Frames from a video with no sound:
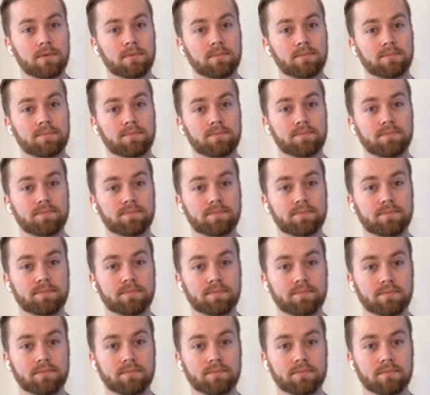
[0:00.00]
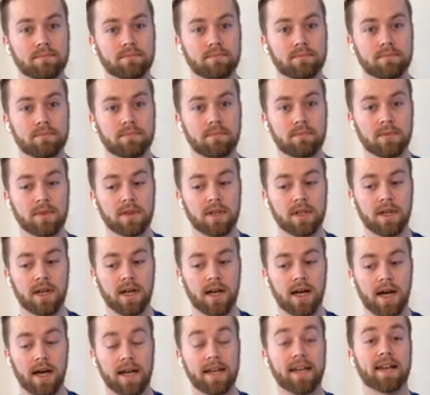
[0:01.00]
Jesse? I think
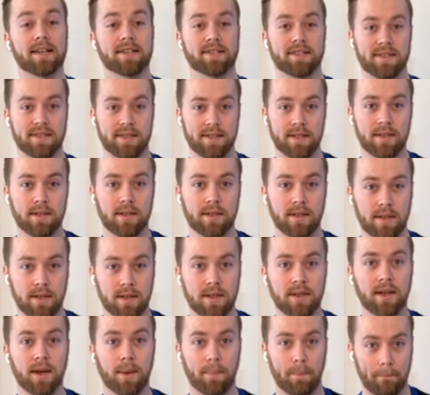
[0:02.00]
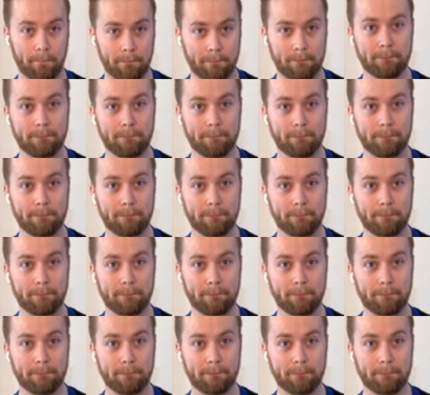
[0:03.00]
they're considered a medium, right?